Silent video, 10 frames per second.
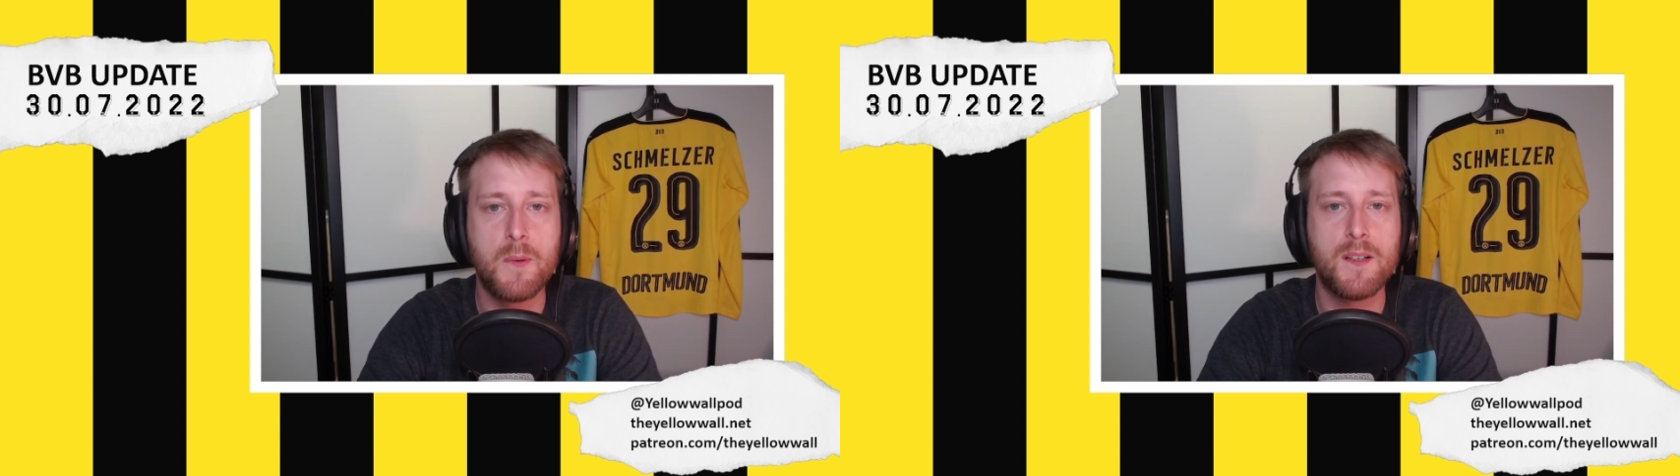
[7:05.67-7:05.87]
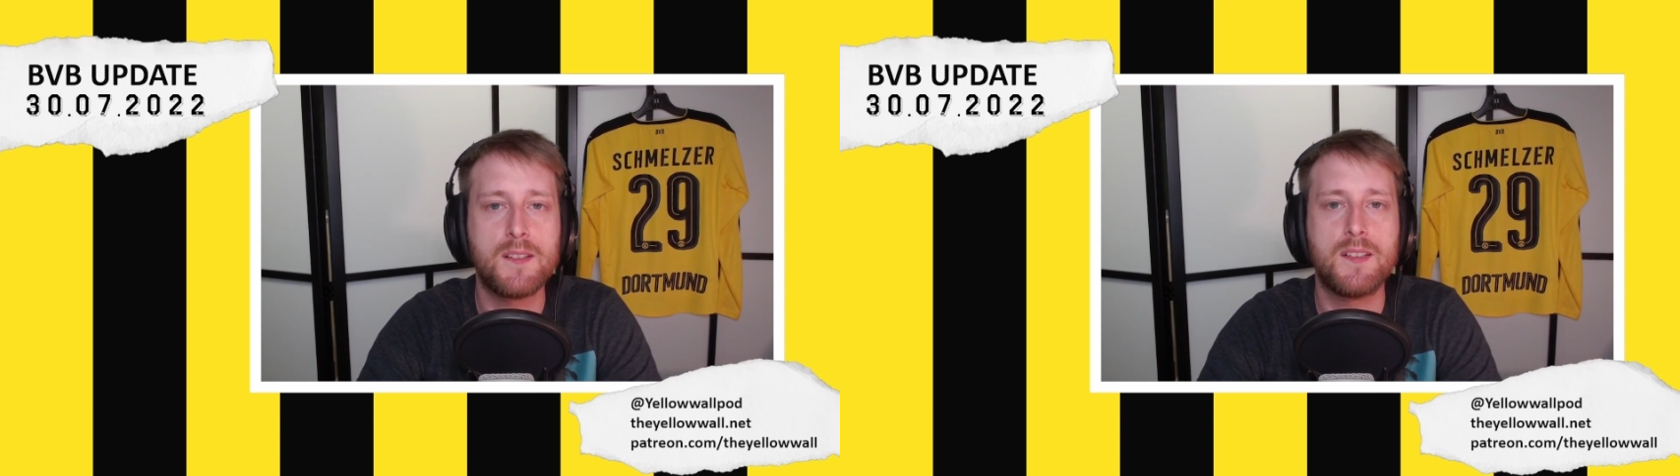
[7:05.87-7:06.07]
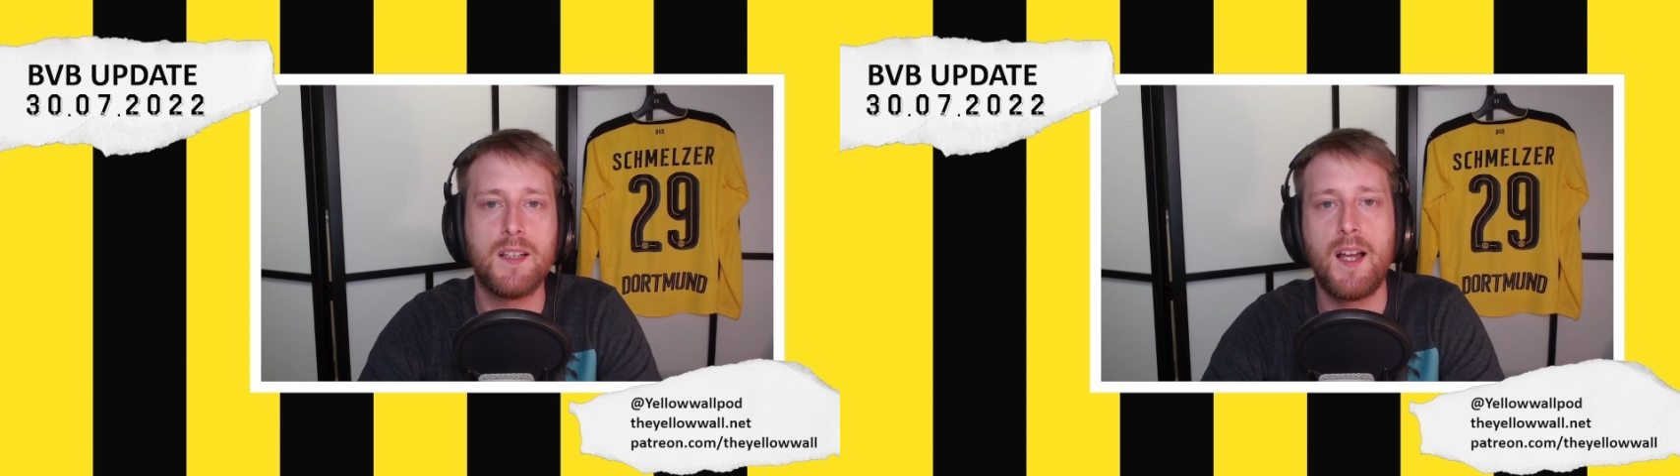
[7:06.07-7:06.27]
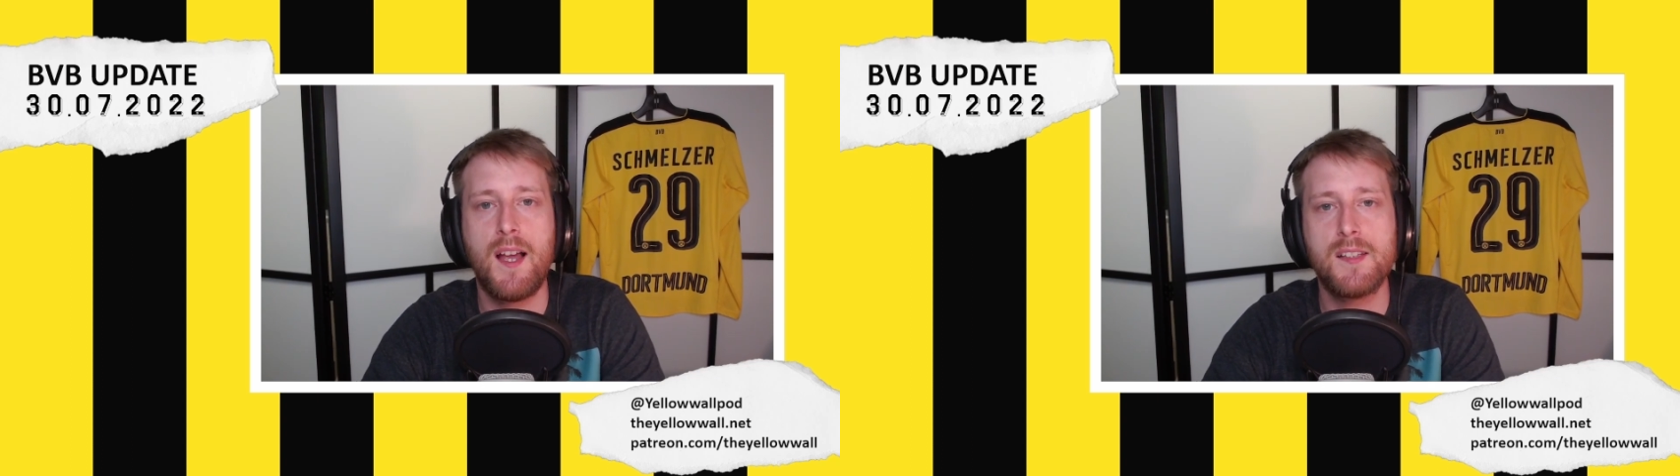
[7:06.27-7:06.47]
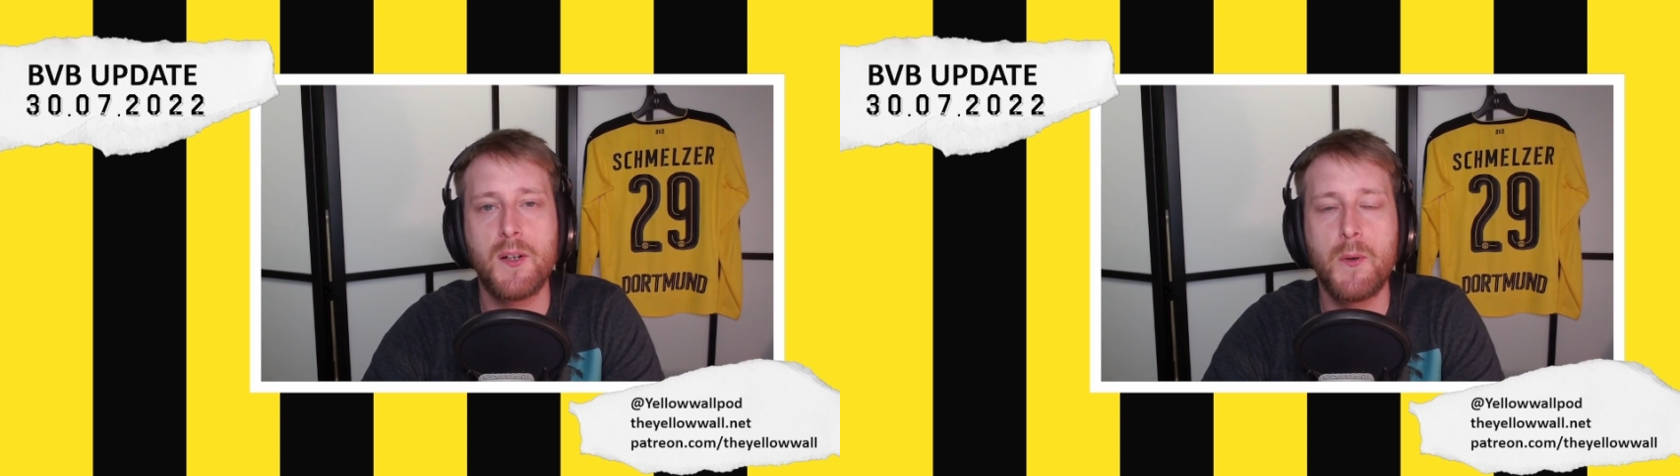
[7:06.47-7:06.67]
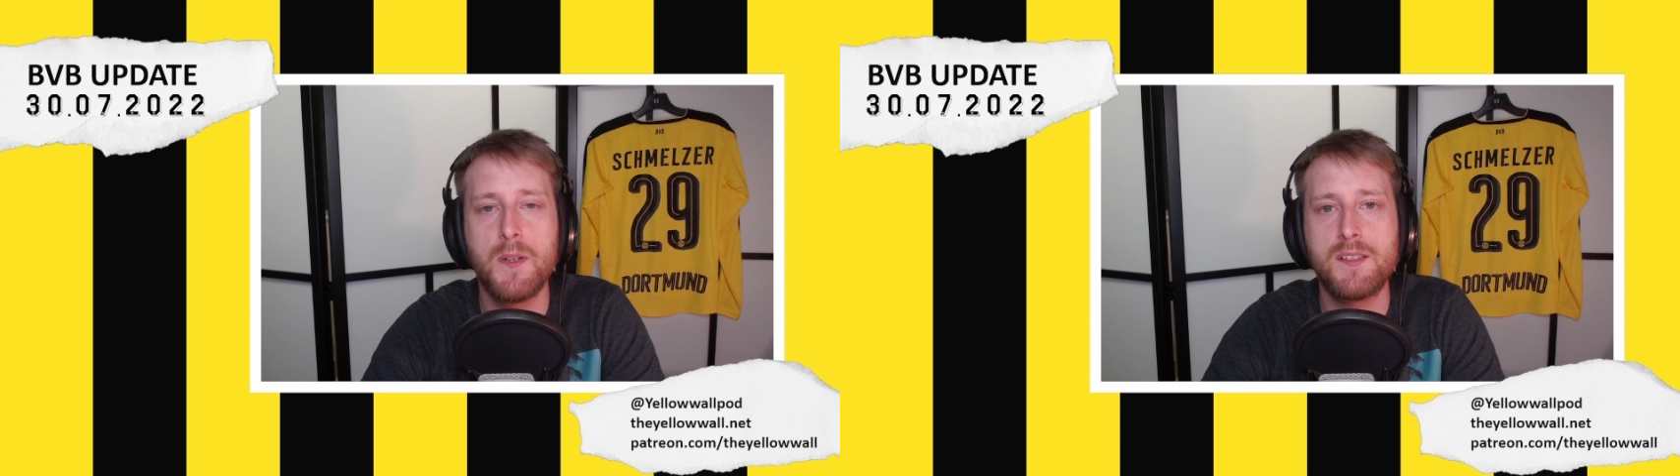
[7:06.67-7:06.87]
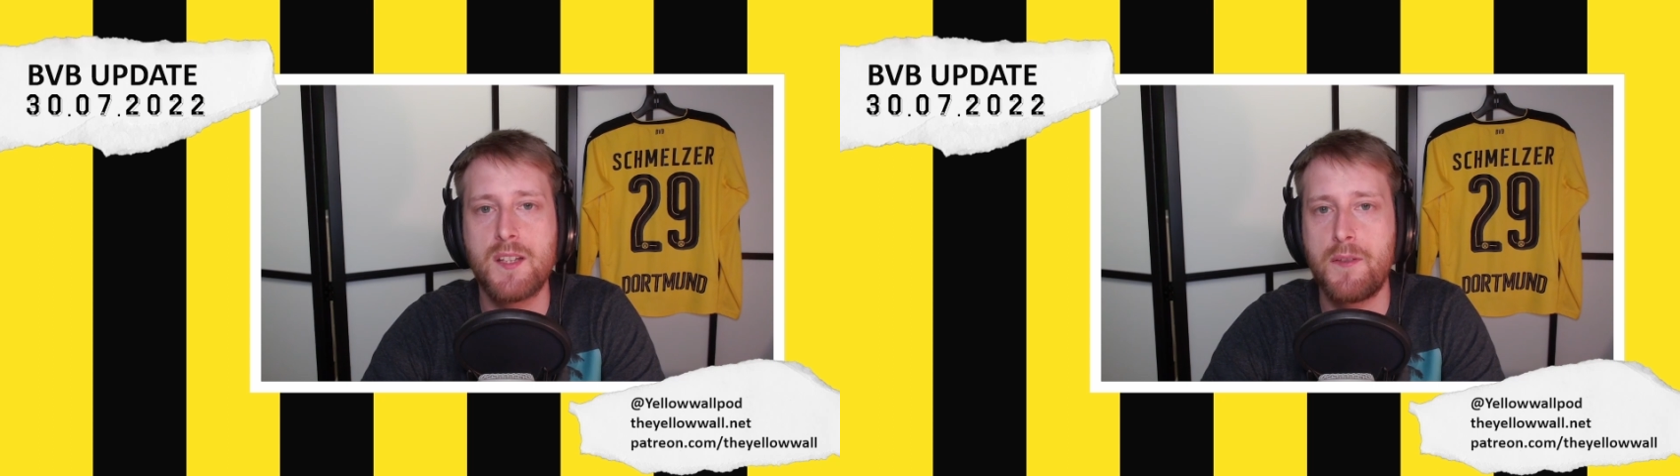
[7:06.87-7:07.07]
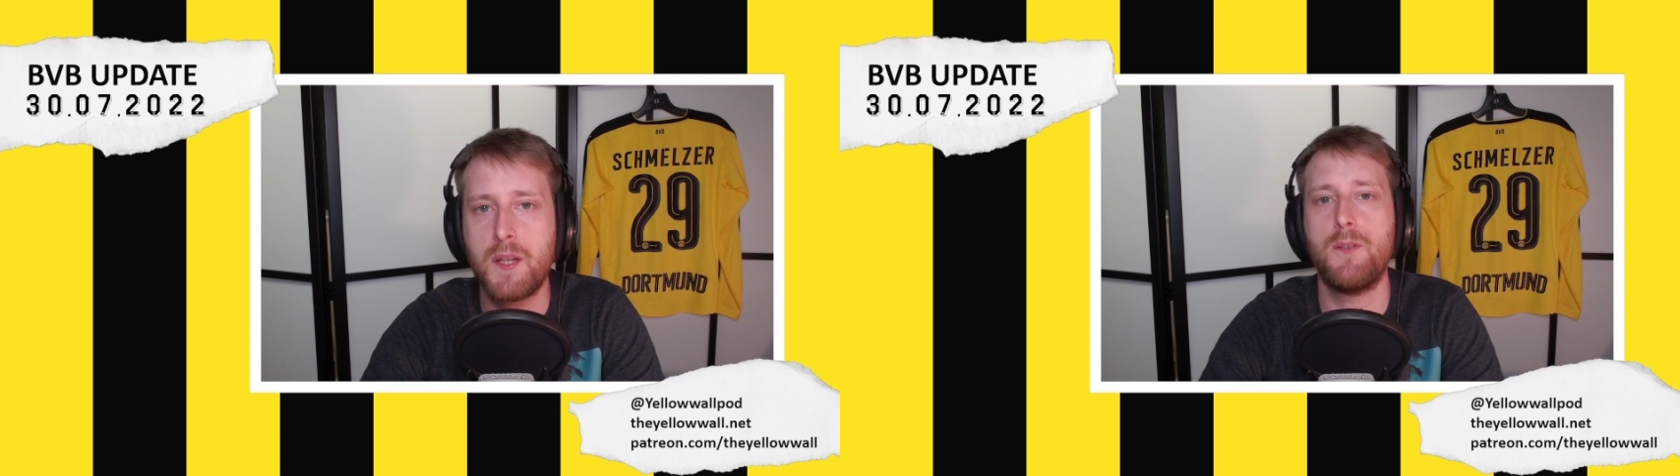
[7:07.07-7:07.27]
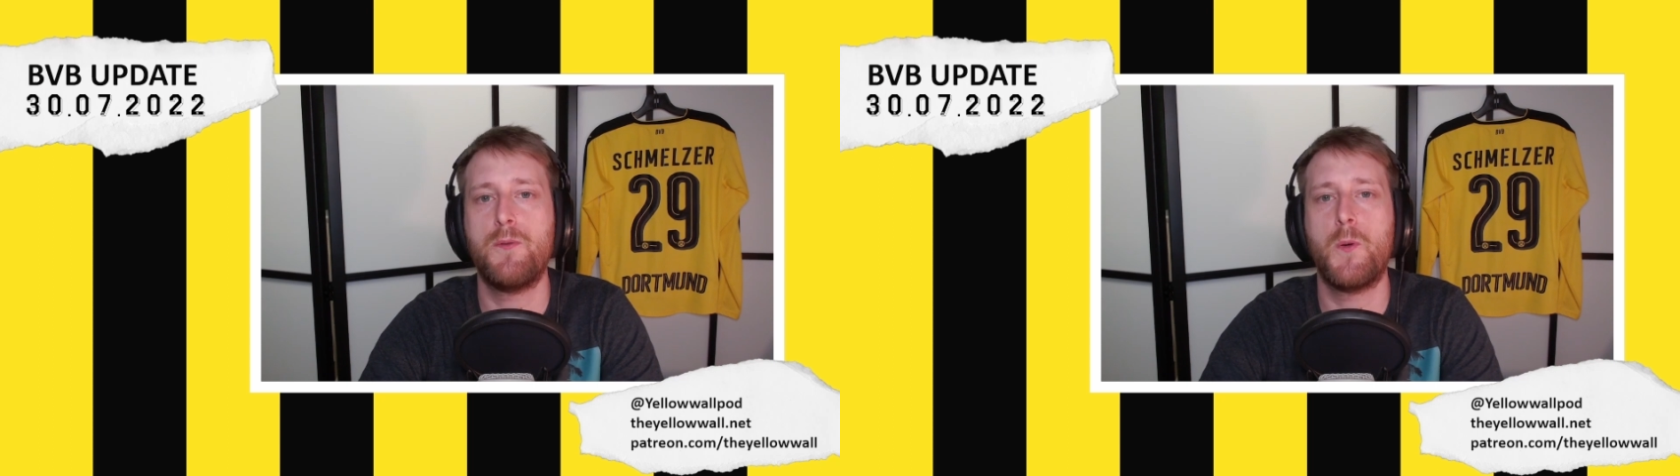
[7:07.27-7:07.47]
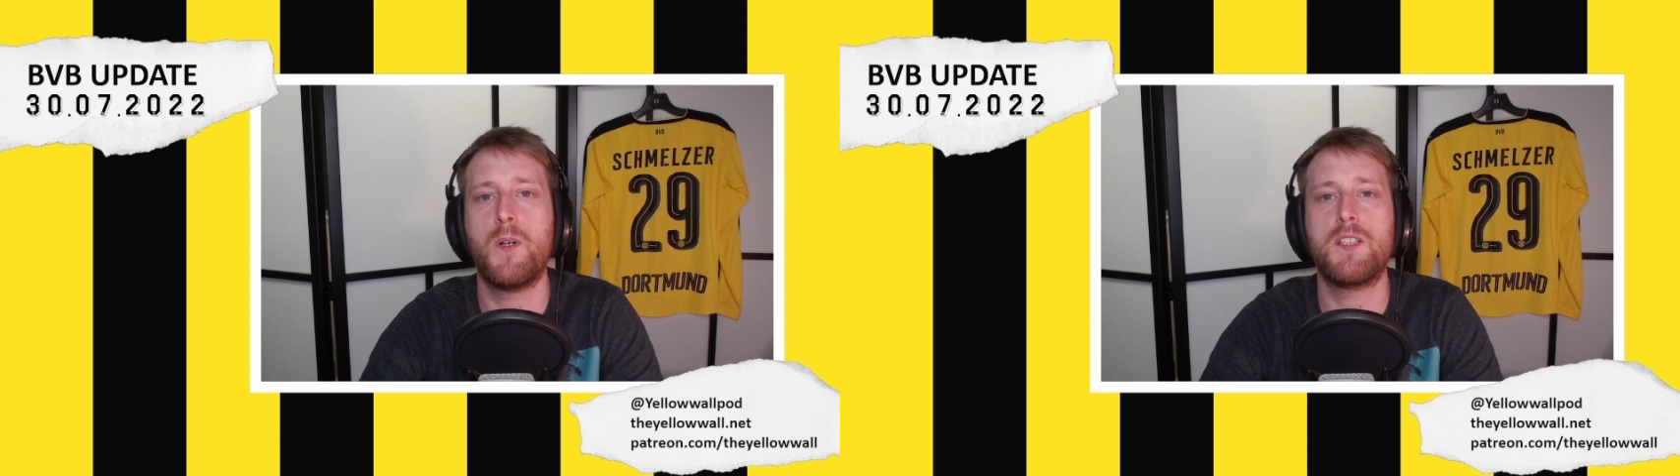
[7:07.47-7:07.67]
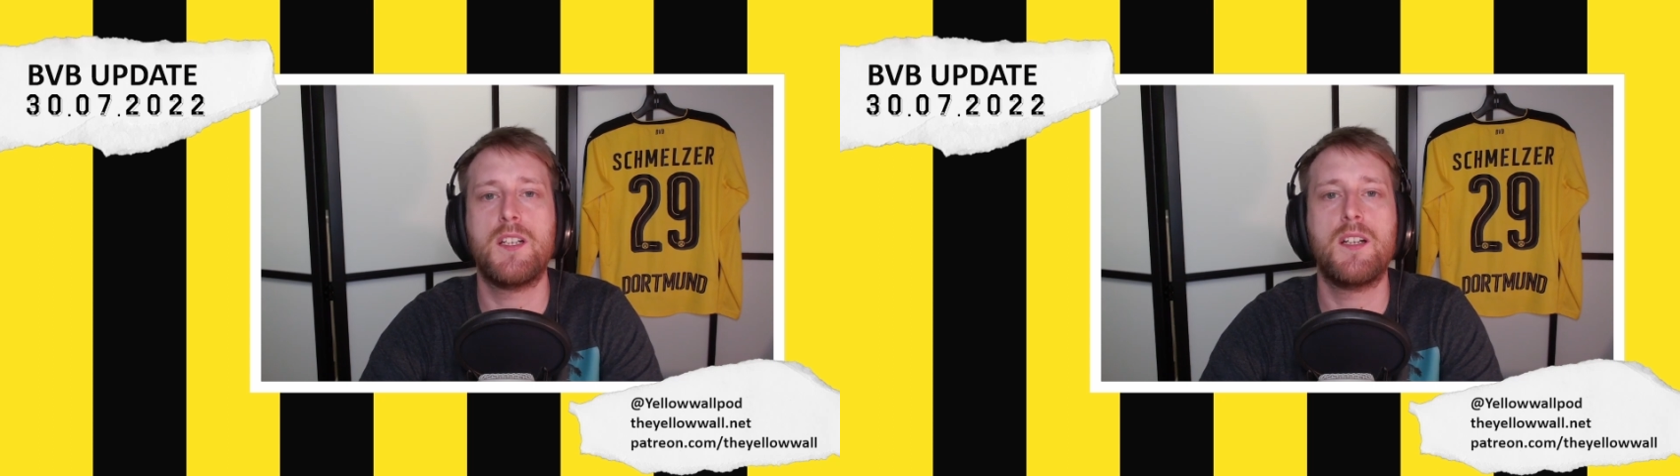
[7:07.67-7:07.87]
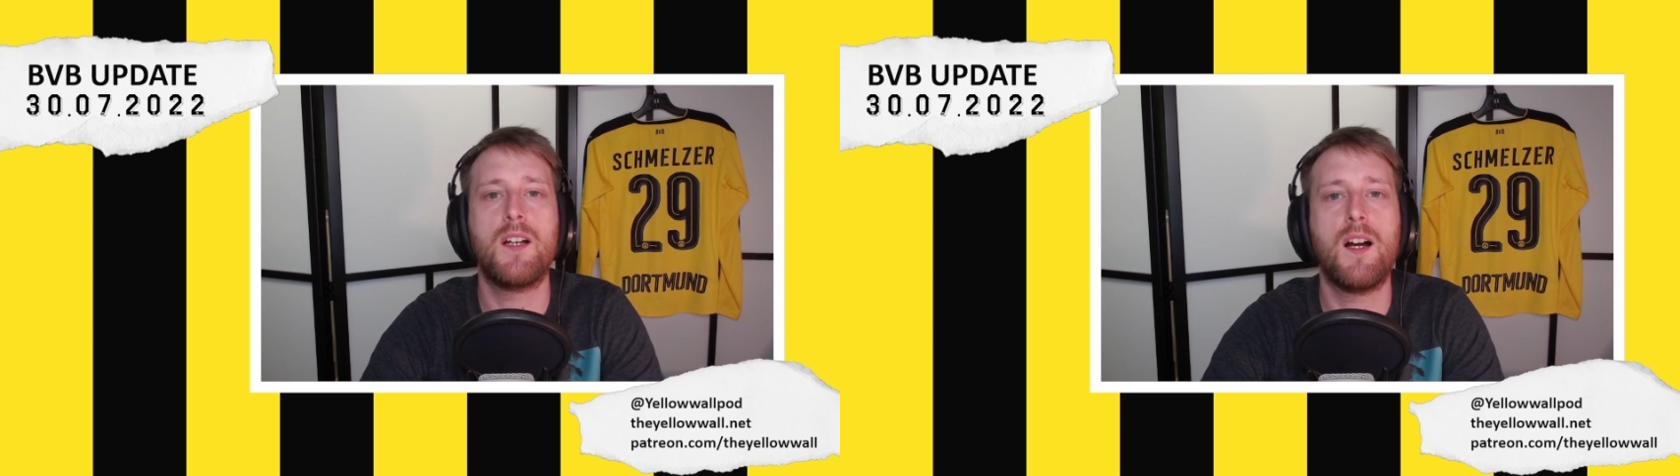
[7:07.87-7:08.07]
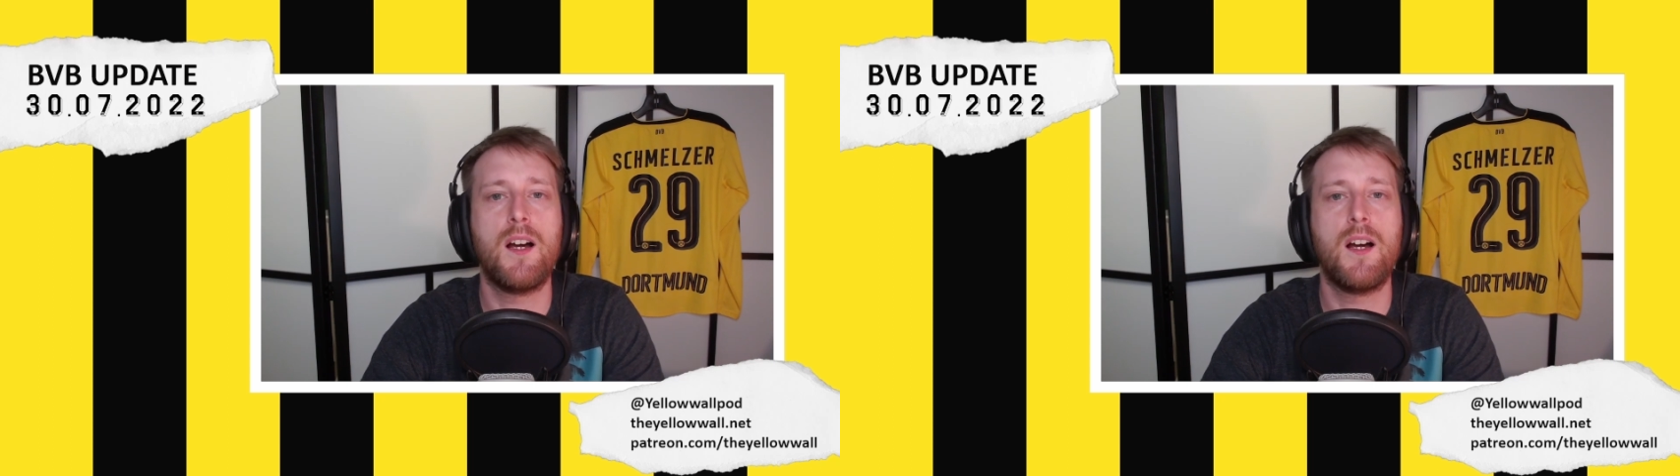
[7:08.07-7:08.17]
But uh, as always, thank you for watching.